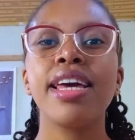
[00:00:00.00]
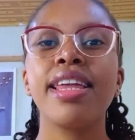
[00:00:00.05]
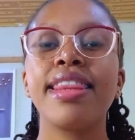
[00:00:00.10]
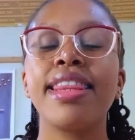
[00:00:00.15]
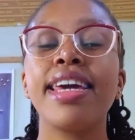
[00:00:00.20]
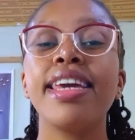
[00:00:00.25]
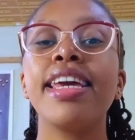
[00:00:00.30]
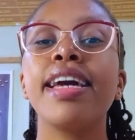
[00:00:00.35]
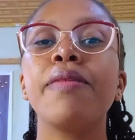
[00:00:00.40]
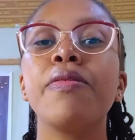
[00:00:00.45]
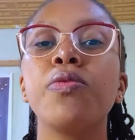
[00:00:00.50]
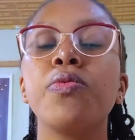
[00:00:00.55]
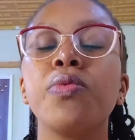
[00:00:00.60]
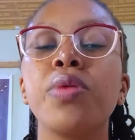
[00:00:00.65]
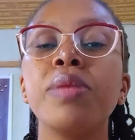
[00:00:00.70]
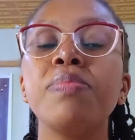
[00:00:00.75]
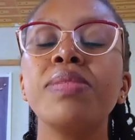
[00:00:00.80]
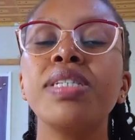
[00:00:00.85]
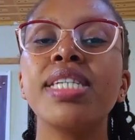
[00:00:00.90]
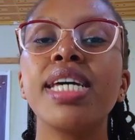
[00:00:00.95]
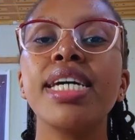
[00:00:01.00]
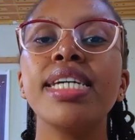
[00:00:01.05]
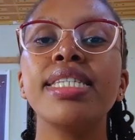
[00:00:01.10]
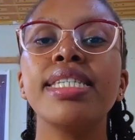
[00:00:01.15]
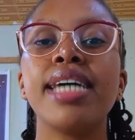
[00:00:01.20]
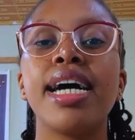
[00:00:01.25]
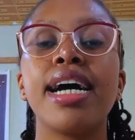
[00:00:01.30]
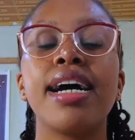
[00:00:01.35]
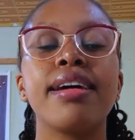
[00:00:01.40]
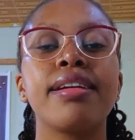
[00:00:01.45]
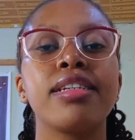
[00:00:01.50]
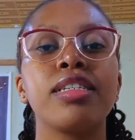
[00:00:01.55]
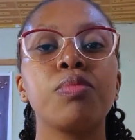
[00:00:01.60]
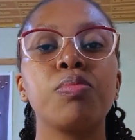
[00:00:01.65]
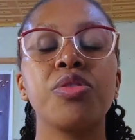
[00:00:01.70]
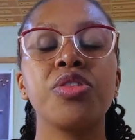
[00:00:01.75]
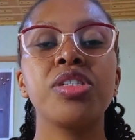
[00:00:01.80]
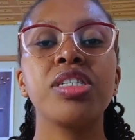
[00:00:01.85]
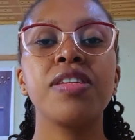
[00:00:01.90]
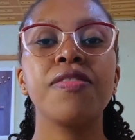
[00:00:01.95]
Their websites are
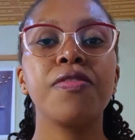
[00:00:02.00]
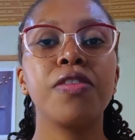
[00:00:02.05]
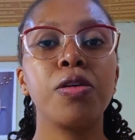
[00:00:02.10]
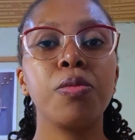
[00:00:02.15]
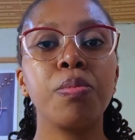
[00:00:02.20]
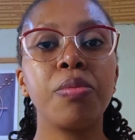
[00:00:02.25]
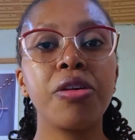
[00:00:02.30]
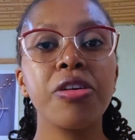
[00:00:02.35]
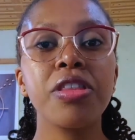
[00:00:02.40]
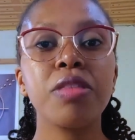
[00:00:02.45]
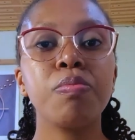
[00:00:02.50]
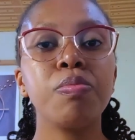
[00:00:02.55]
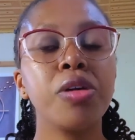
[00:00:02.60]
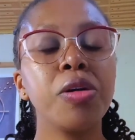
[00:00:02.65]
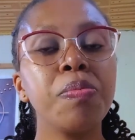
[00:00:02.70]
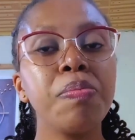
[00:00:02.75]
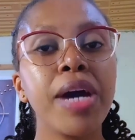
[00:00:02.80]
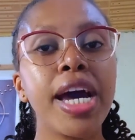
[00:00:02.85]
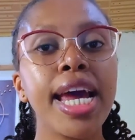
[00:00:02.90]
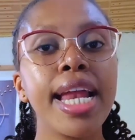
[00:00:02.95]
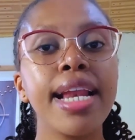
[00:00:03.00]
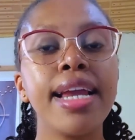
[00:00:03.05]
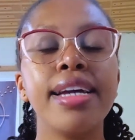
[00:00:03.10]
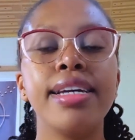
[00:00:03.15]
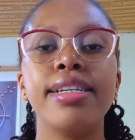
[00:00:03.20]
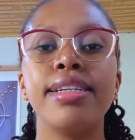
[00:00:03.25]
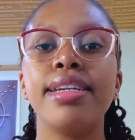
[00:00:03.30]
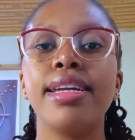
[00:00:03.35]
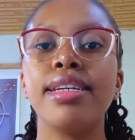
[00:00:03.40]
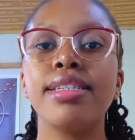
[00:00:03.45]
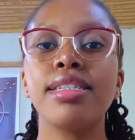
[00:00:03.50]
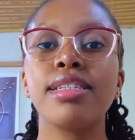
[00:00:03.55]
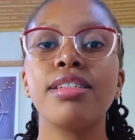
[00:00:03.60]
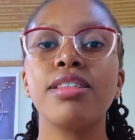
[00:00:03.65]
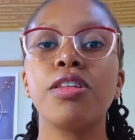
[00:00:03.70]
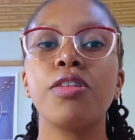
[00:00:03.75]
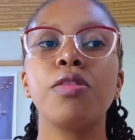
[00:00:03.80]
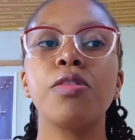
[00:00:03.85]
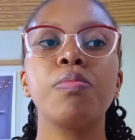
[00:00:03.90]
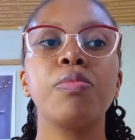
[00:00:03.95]
responsive on both mobile and
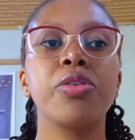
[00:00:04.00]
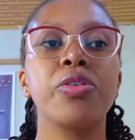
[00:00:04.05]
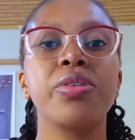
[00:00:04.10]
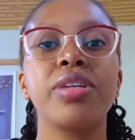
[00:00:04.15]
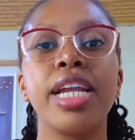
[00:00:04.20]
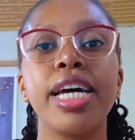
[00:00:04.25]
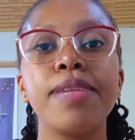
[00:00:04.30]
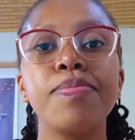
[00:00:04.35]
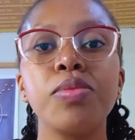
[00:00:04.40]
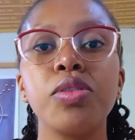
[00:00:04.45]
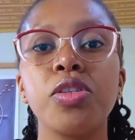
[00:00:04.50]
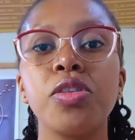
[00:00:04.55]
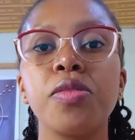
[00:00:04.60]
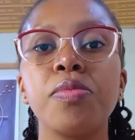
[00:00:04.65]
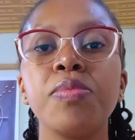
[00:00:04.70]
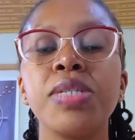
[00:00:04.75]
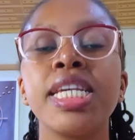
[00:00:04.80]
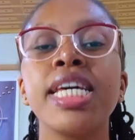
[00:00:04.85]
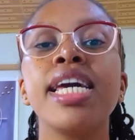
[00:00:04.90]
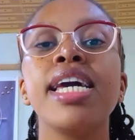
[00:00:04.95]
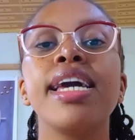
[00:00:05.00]
desktop or laptops,